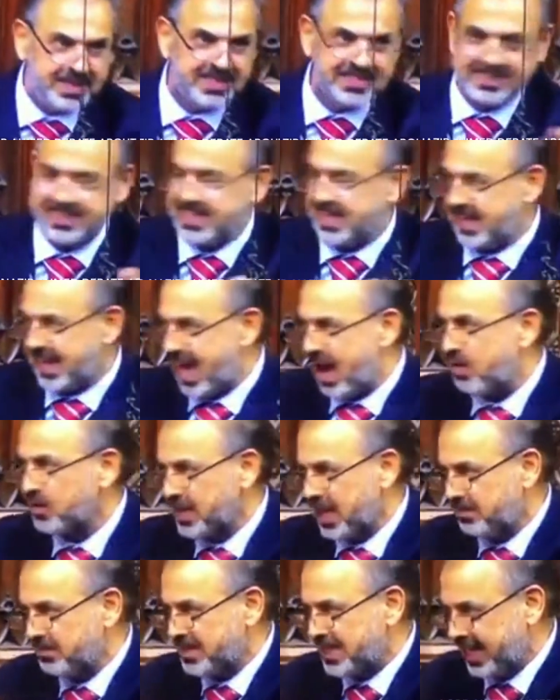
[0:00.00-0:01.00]
he allowed
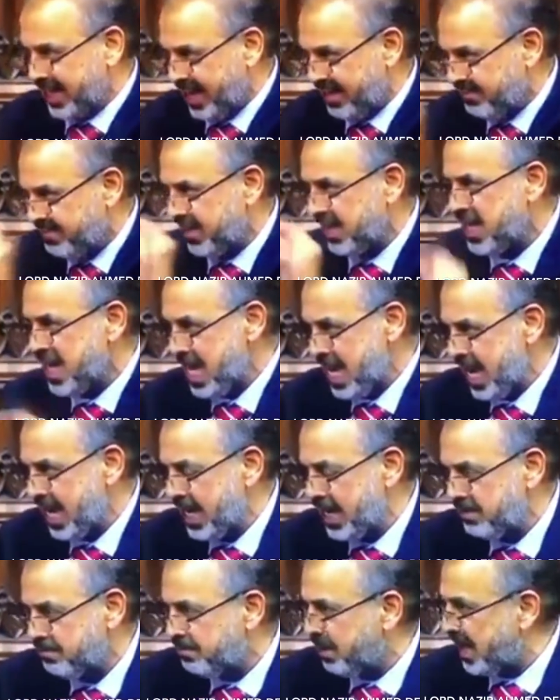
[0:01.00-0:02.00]
them to live in
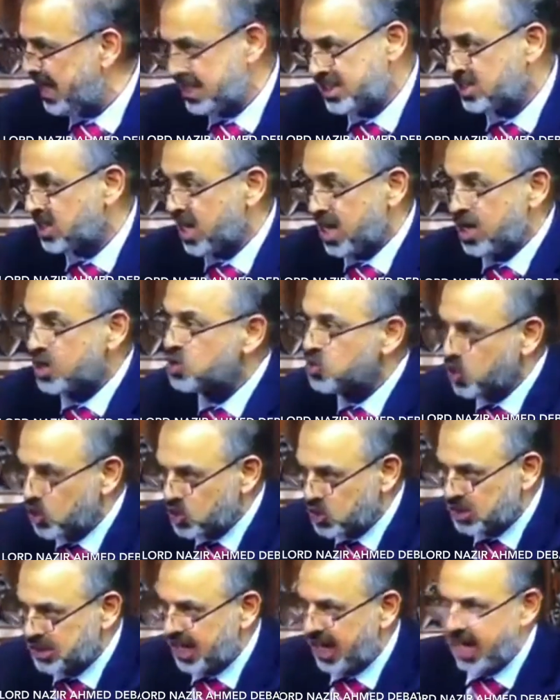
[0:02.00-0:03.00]
peace,
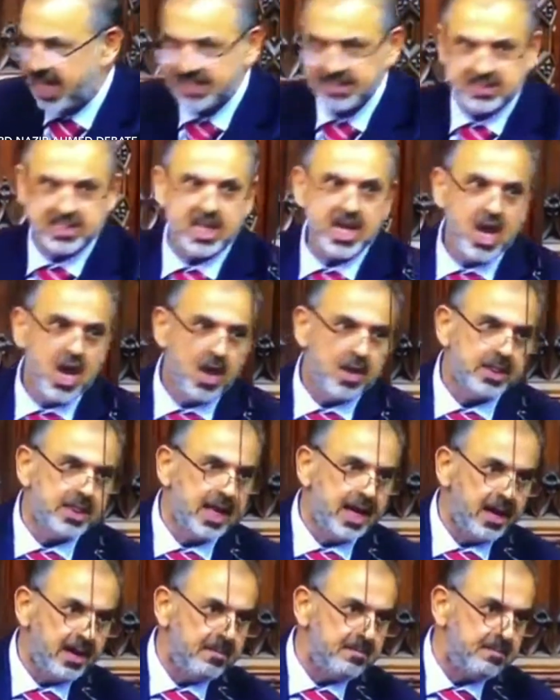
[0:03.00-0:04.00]
just as the
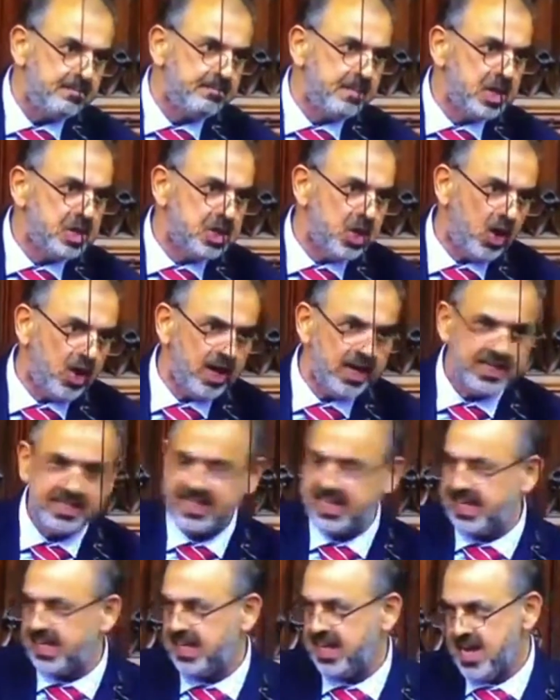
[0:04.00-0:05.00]

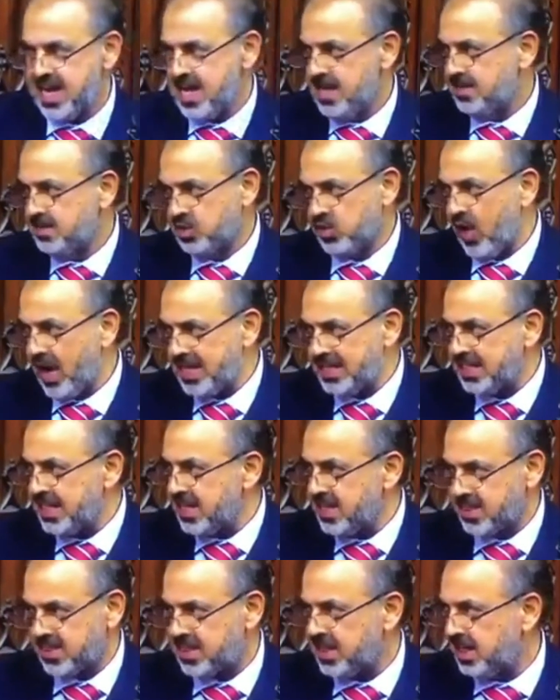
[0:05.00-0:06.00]
majority, 20,
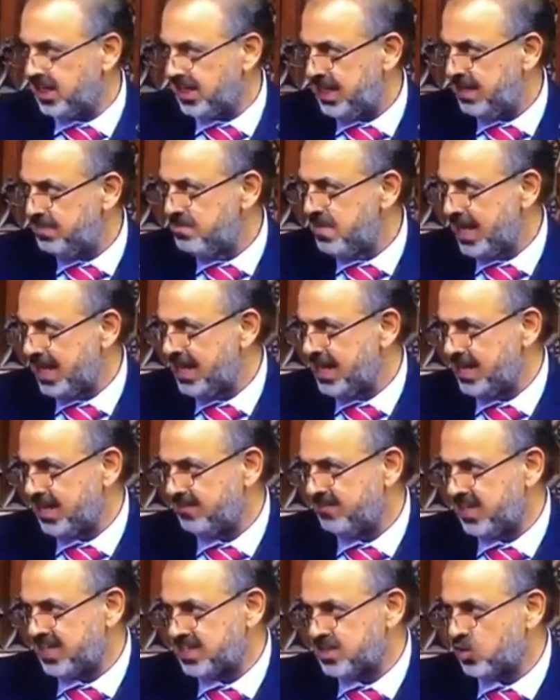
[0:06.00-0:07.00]
30 million of
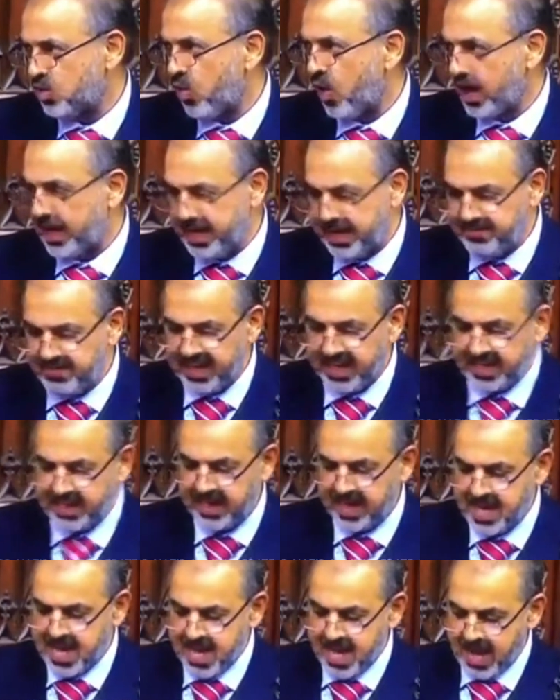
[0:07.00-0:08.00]
us who are living
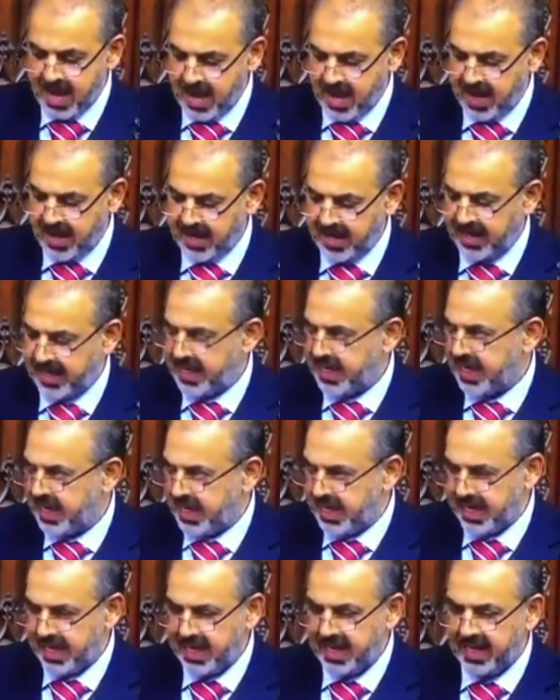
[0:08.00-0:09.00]
uh,
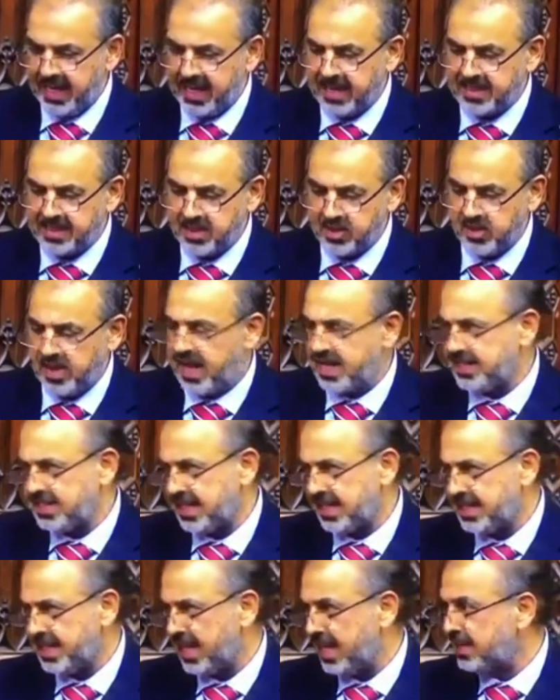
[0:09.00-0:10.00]
here in the United
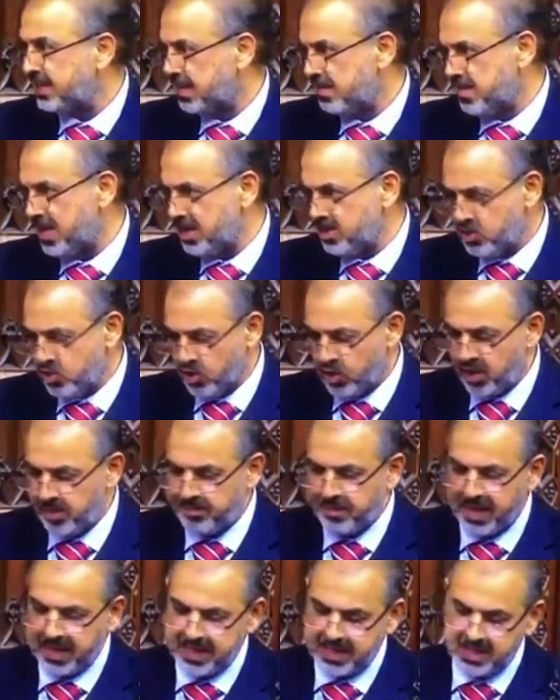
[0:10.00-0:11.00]
Kingdom, in Europe,
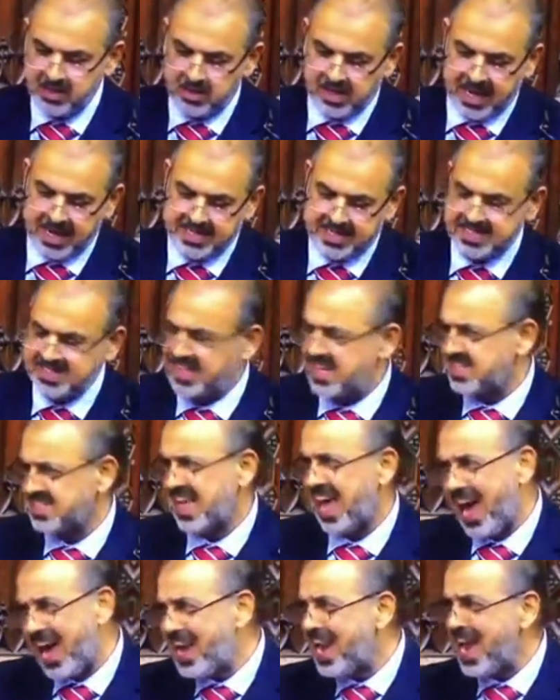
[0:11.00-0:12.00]
and in the United States.
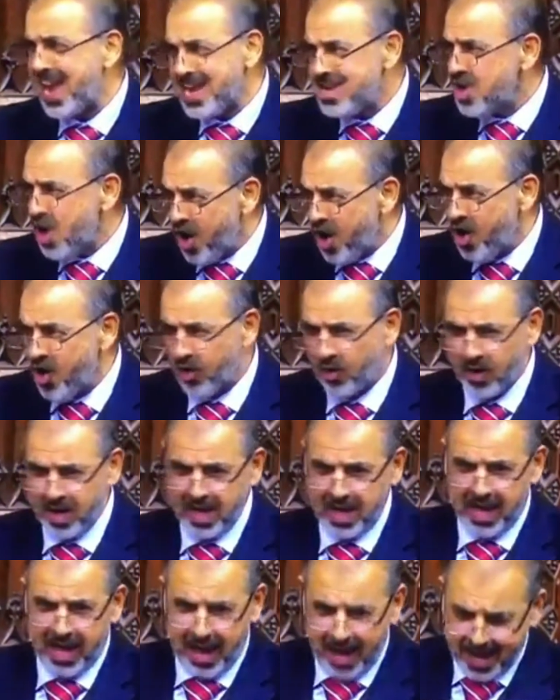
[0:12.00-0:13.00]
And I know,
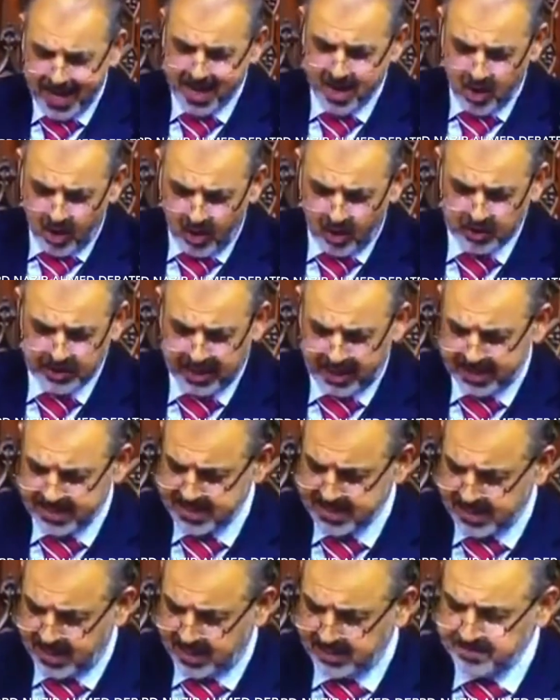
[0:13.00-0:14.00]
I know that
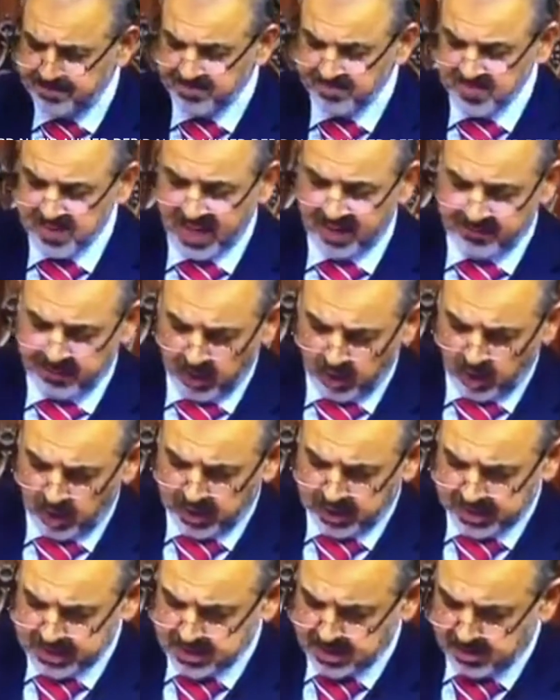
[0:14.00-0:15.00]
uh, if you look
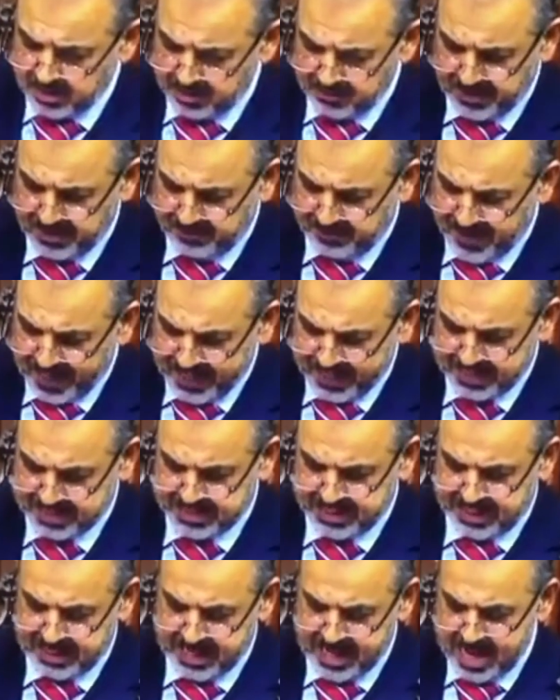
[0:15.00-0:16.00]
at some of the figures,
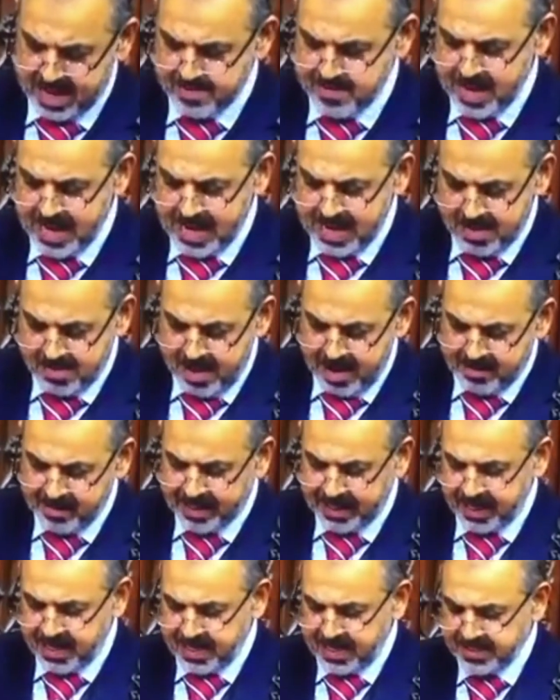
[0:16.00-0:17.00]
then in, in
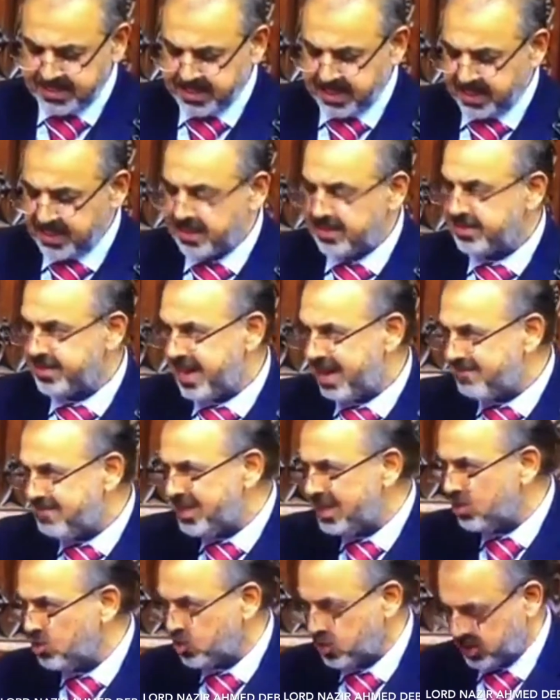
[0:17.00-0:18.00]
America, Internal
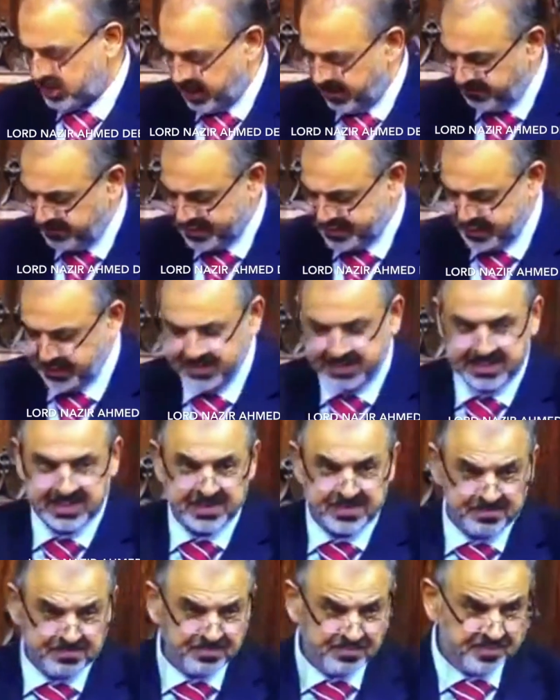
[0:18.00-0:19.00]
Revenue Services
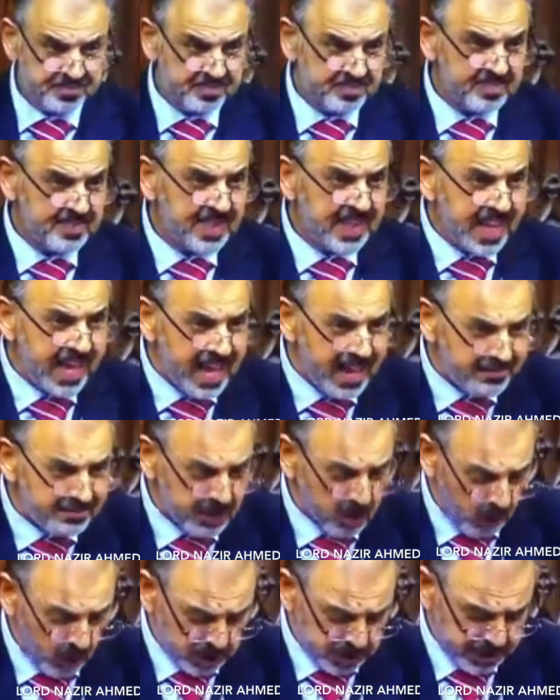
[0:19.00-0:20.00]
have
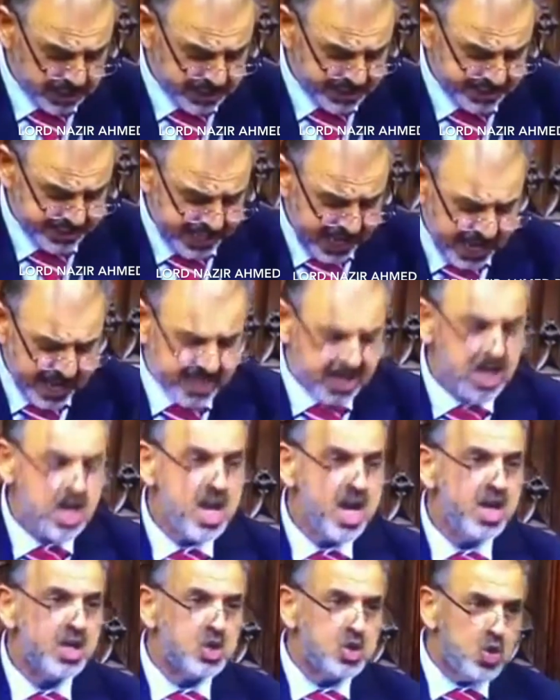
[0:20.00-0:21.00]
quoted saying
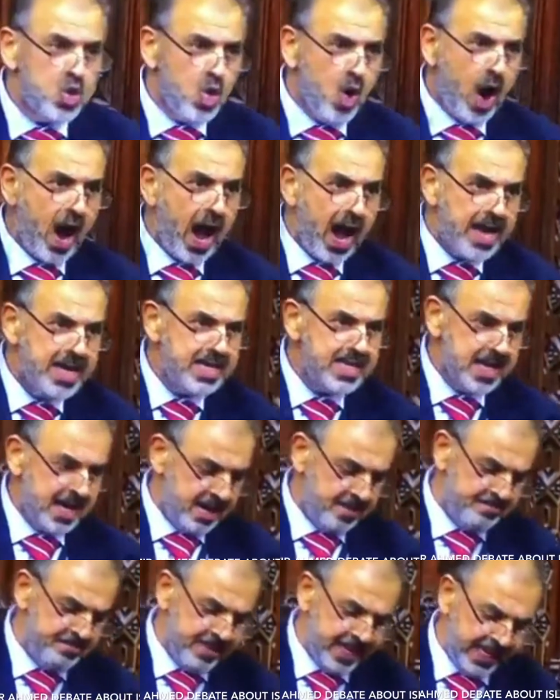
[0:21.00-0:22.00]
$200
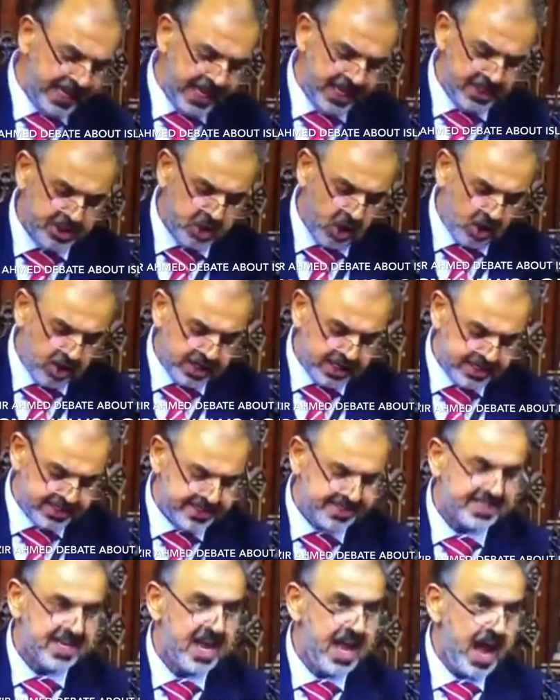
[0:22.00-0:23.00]
million
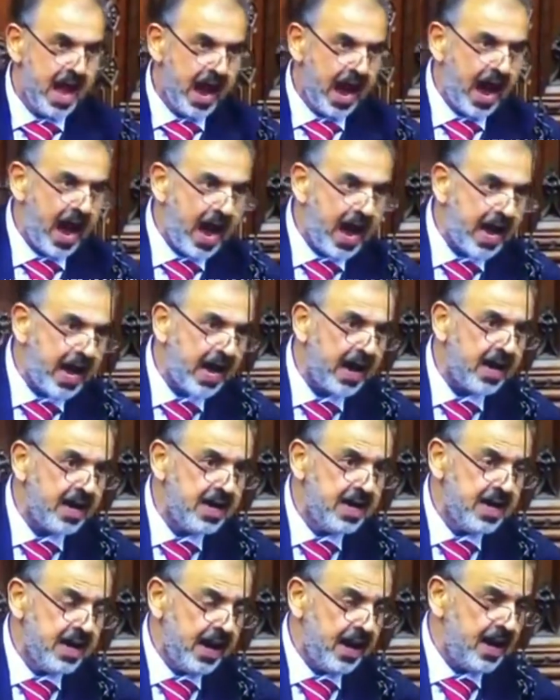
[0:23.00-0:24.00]
uh,
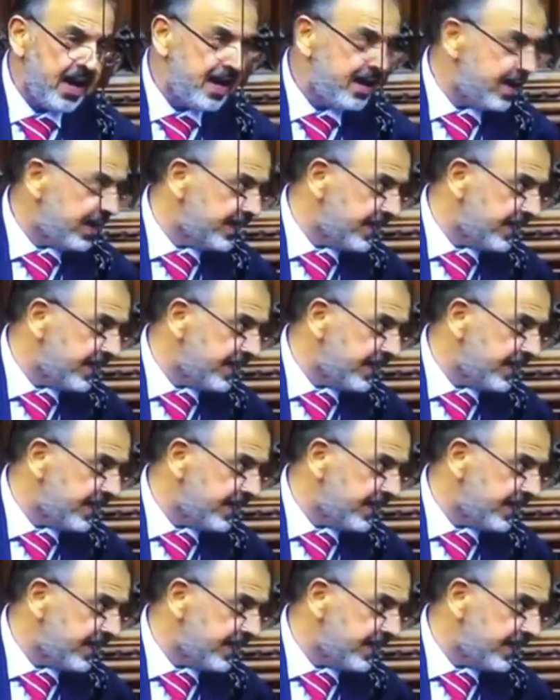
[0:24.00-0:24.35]
uh,